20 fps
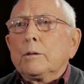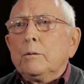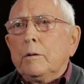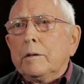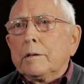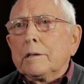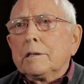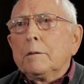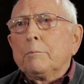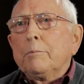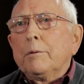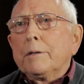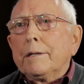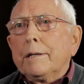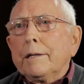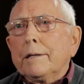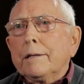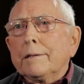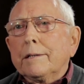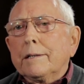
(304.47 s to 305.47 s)
going up
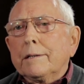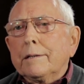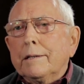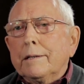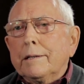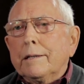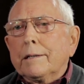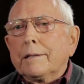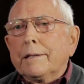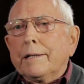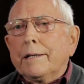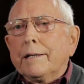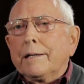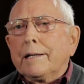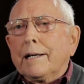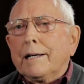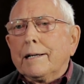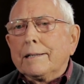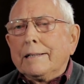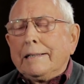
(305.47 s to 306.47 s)
again. And
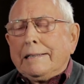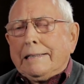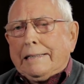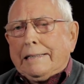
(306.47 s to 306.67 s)
again, I